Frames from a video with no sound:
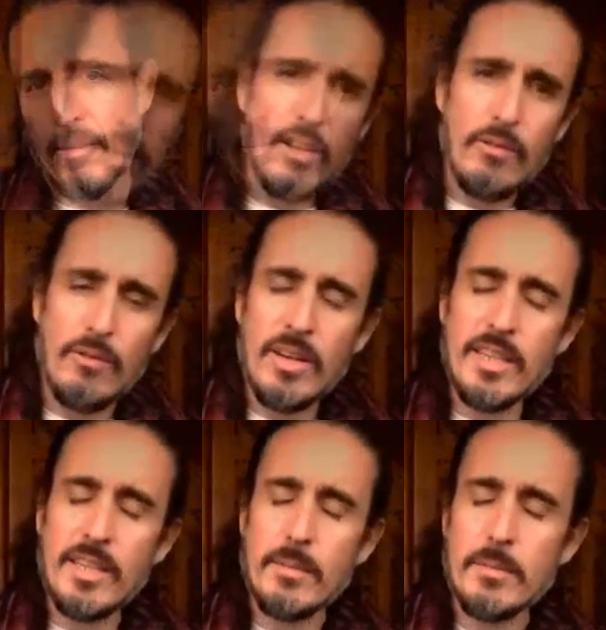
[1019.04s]

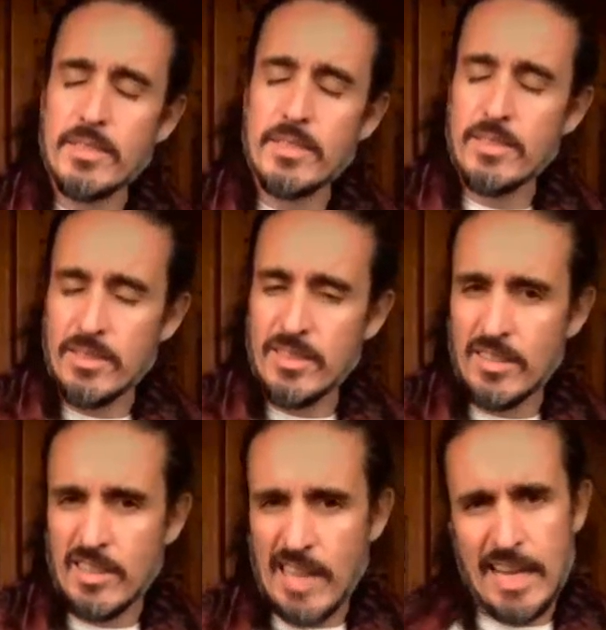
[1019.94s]
Varhana means to
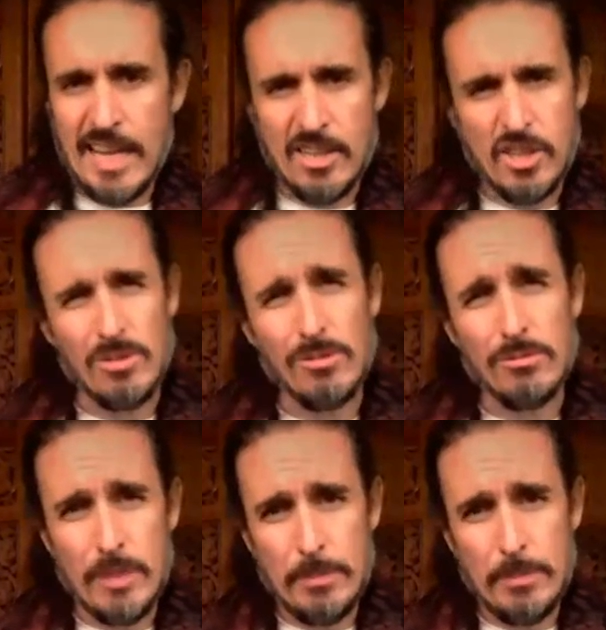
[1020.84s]
slash or
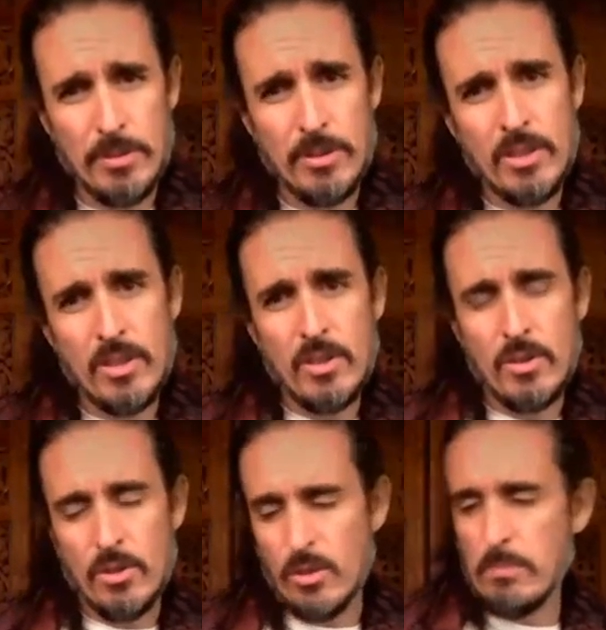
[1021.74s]
rip
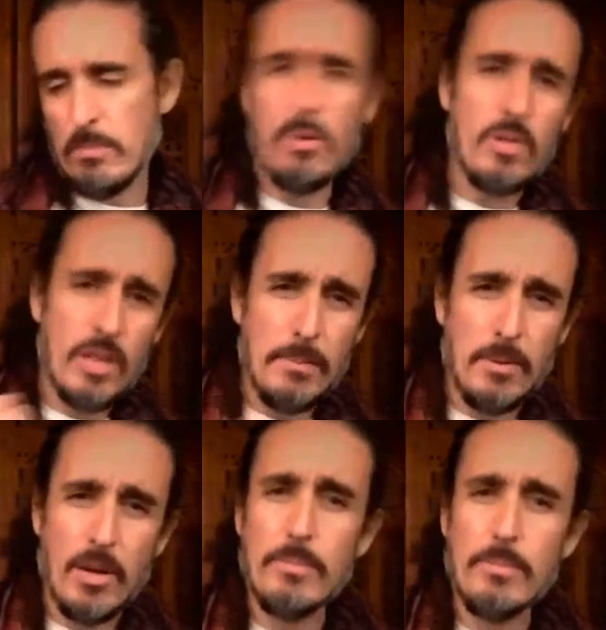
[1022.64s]
or pull up or
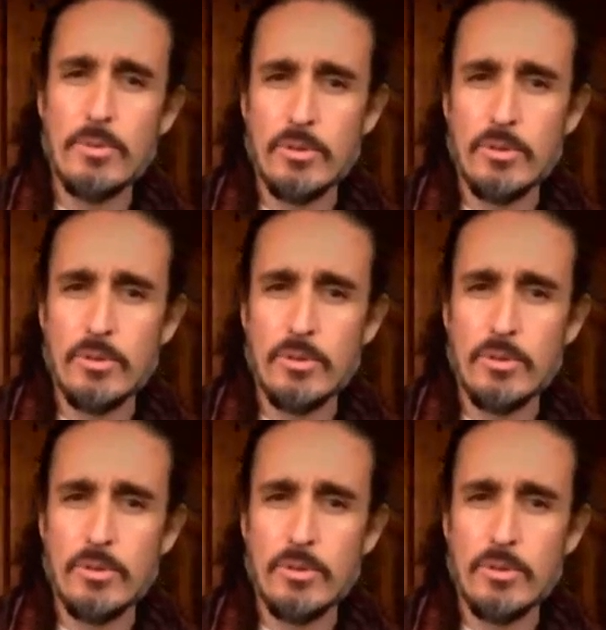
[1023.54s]
uproot,